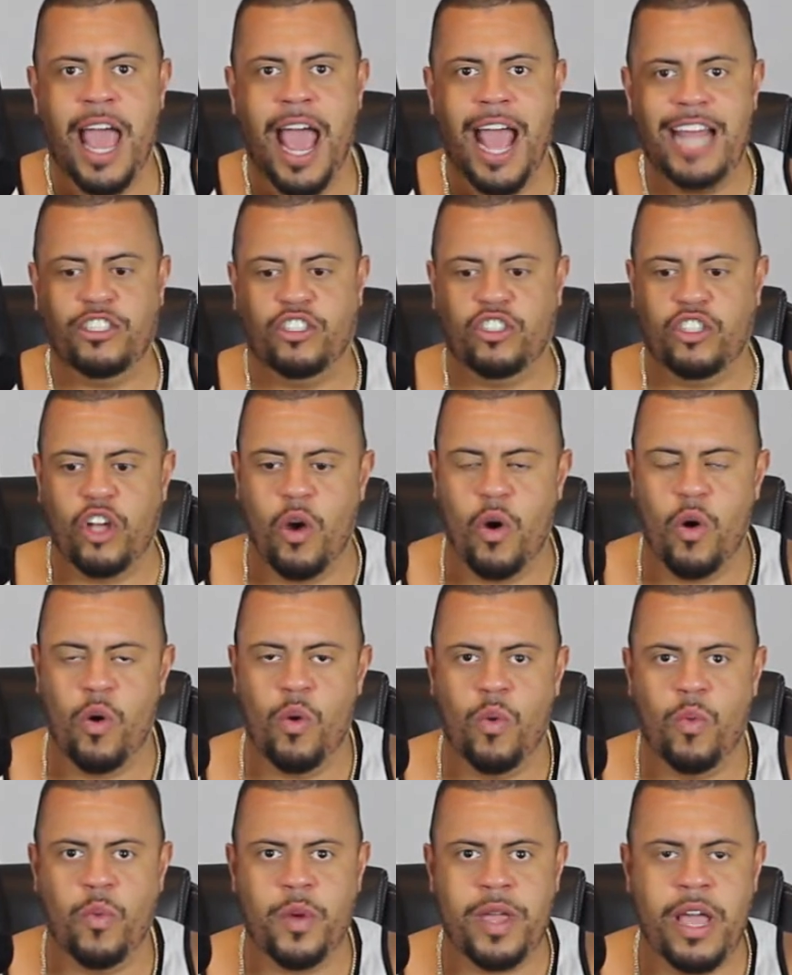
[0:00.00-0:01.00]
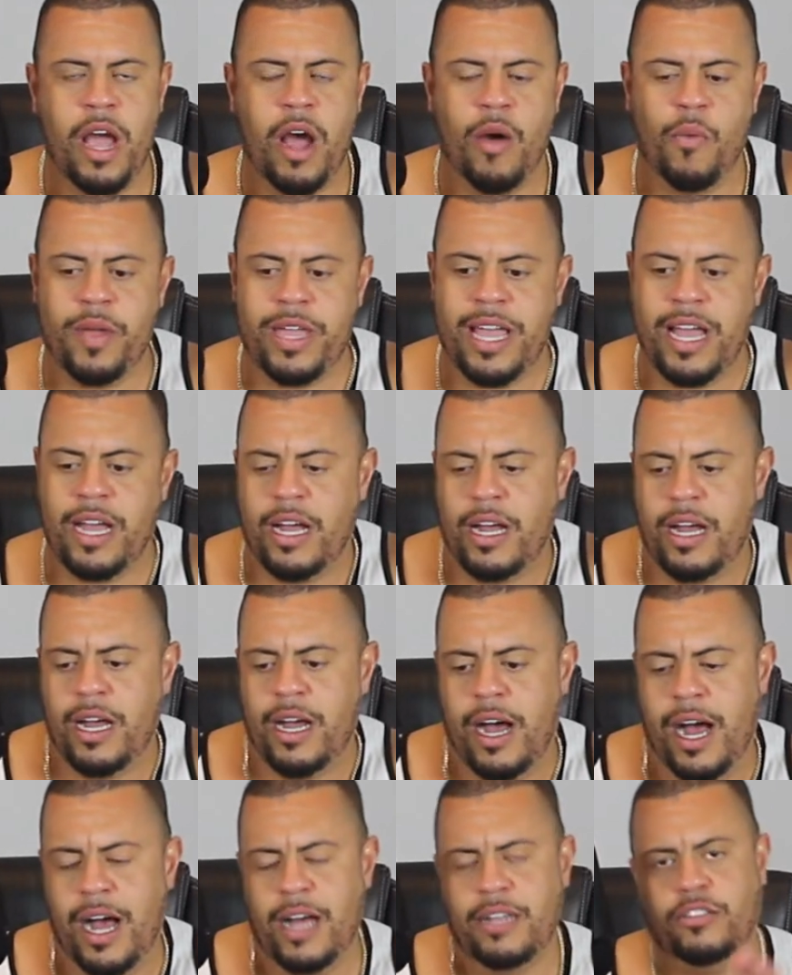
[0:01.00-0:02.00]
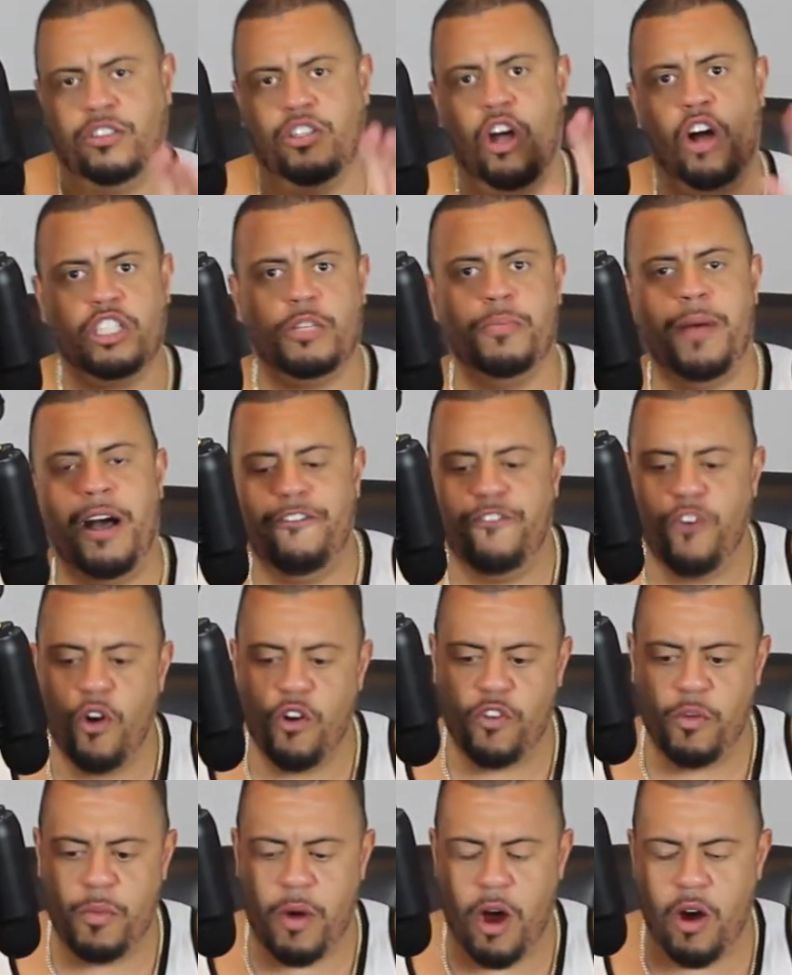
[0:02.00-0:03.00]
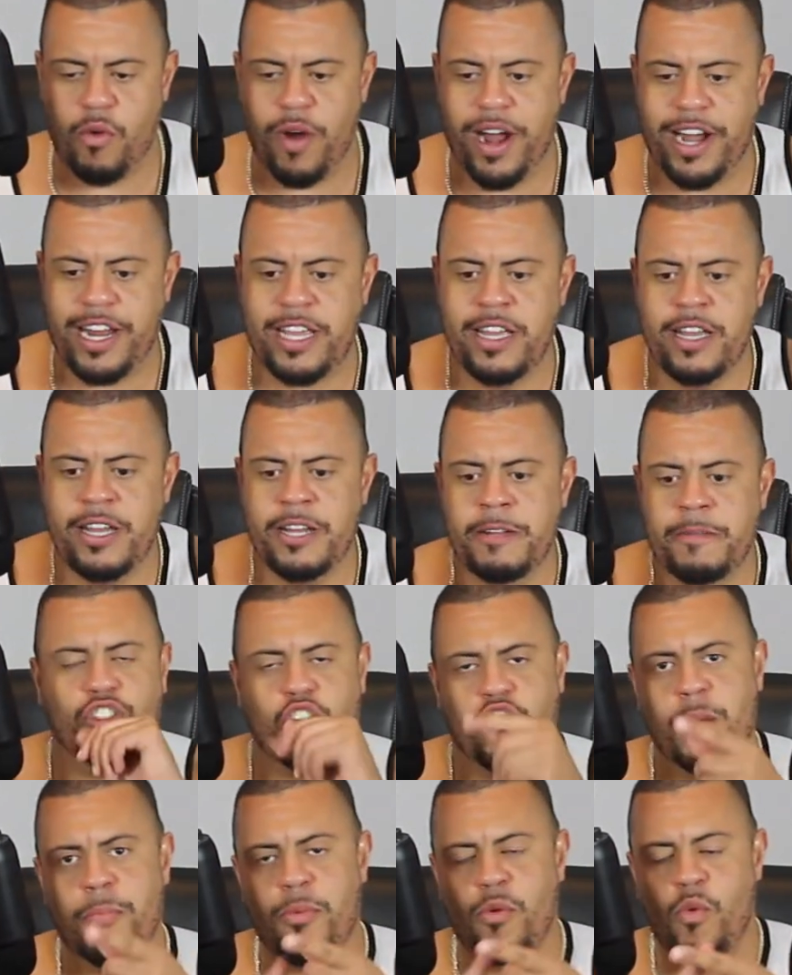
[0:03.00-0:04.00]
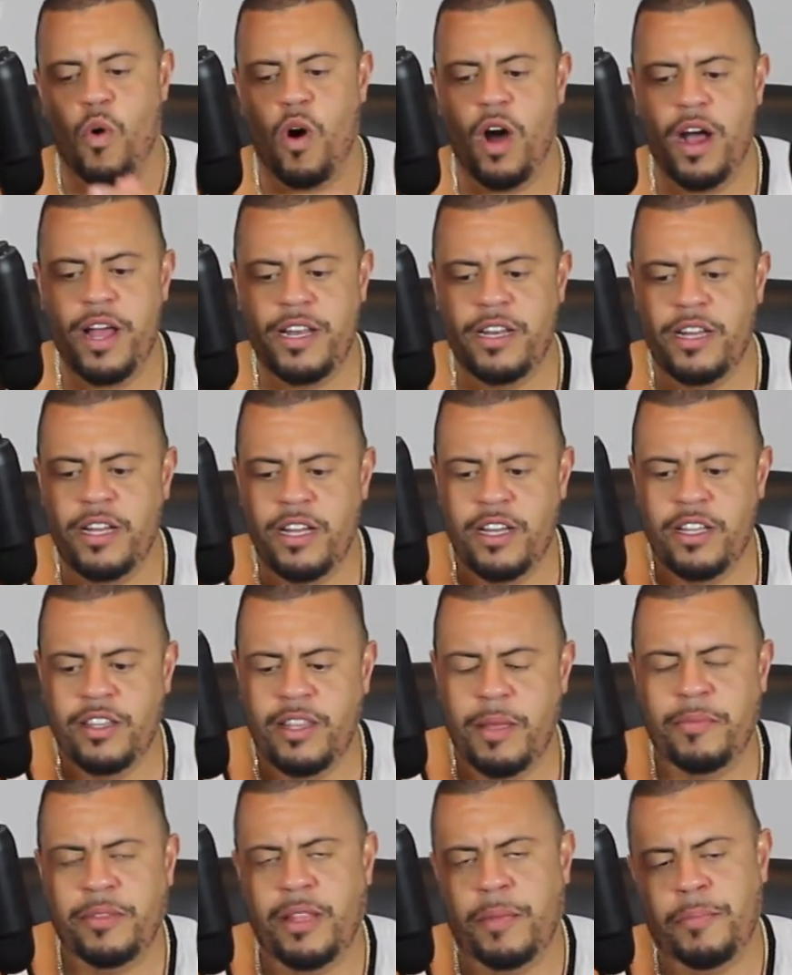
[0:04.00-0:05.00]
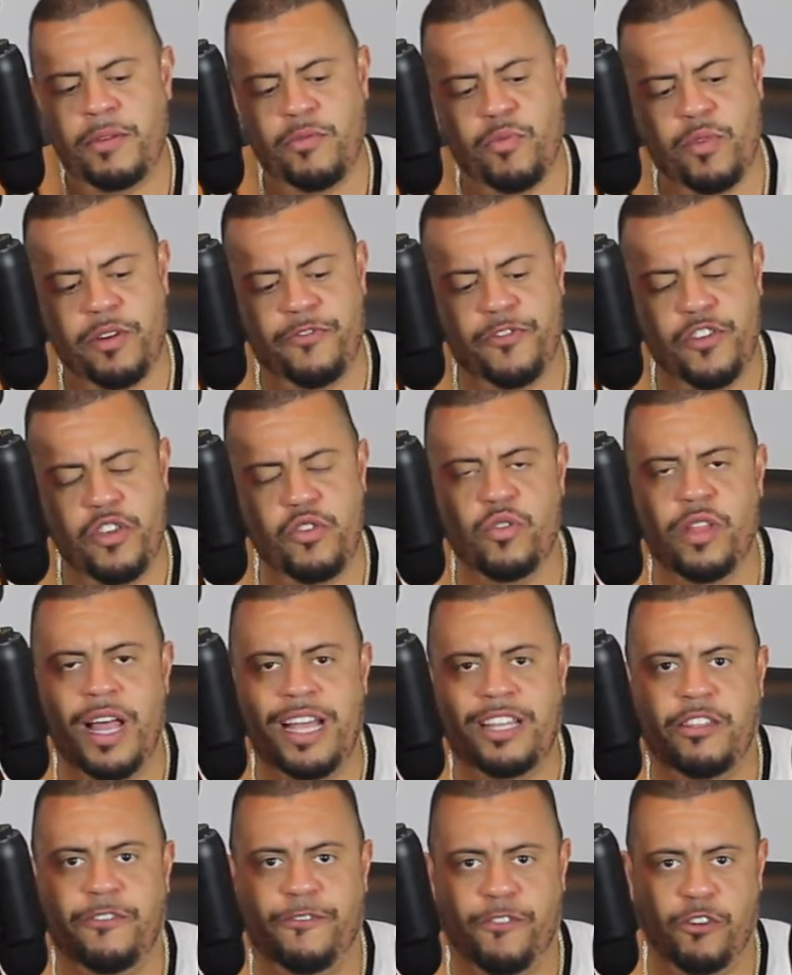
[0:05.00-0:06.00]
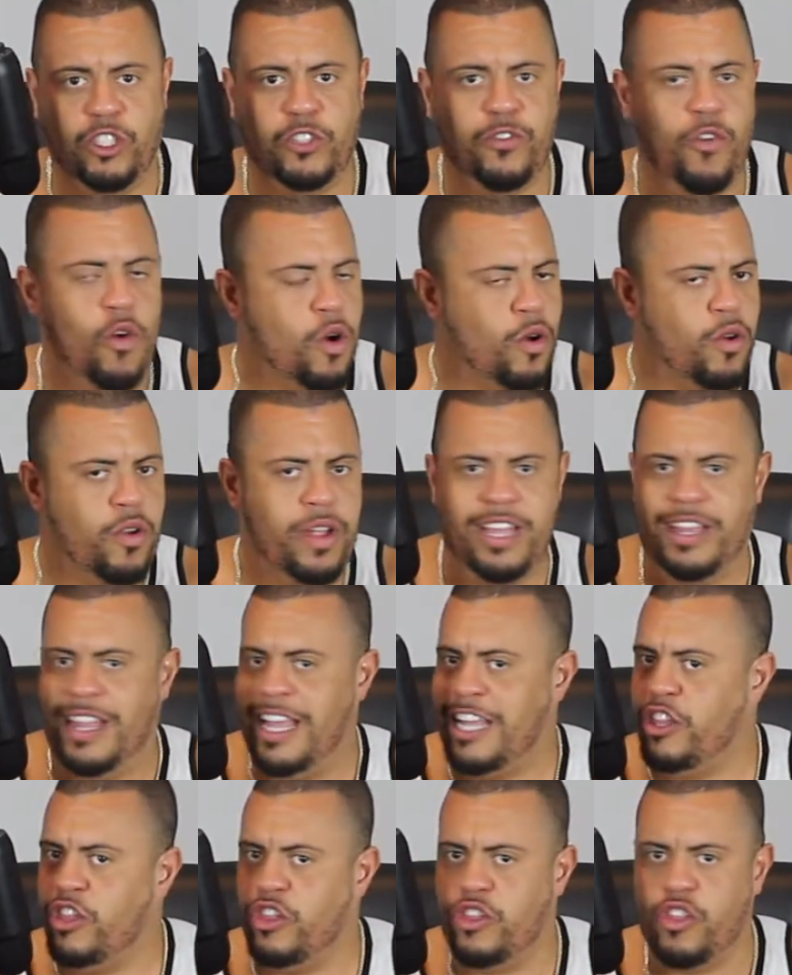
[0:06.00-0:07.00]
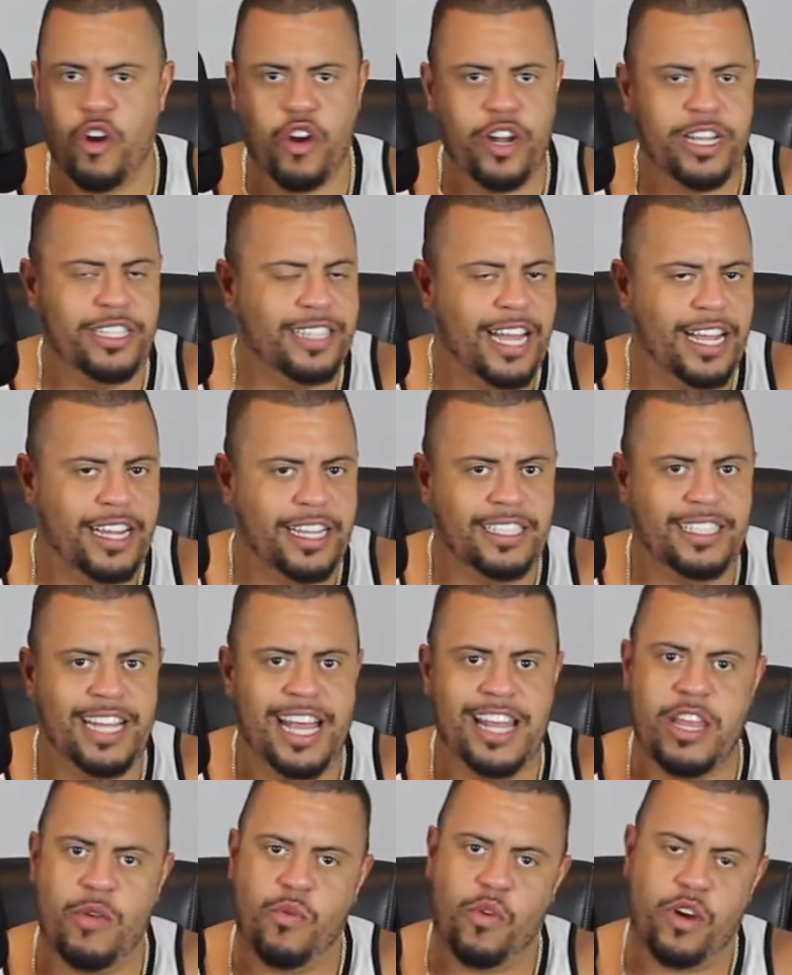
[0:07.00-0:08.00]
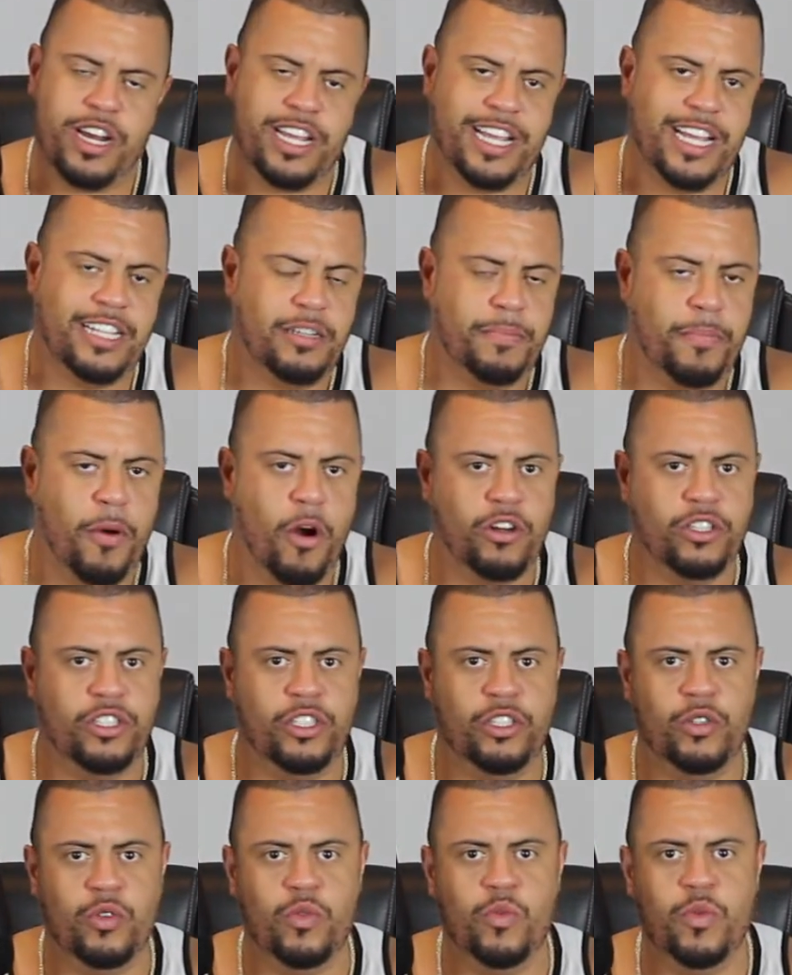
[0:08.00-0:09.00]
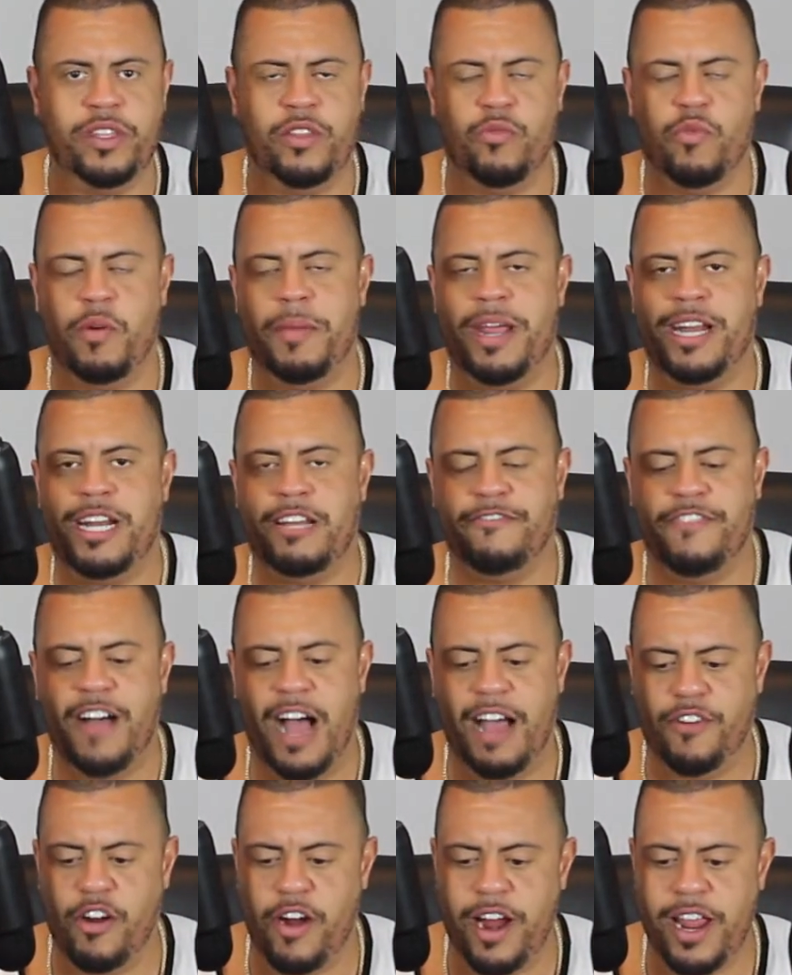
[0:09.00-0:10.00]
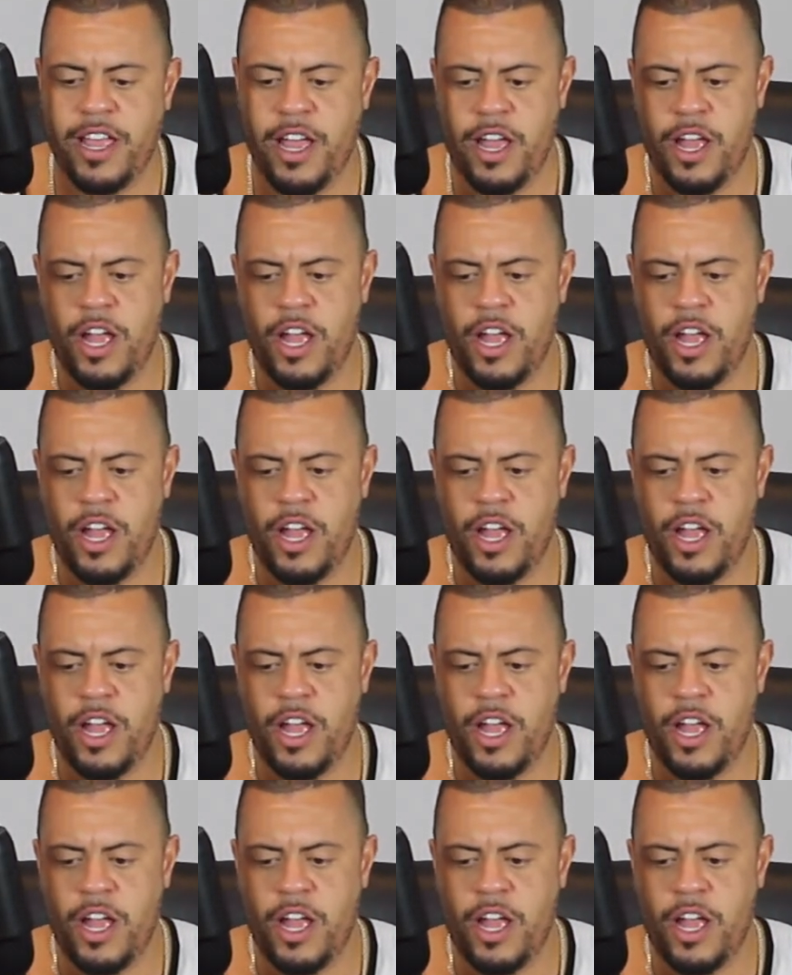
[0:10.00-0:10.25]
And so we talked about 4 of them already. So number 1, let me review like the first 4 in like 30 seconds, and then we're going to get to part 2 with the remaining 5. All right.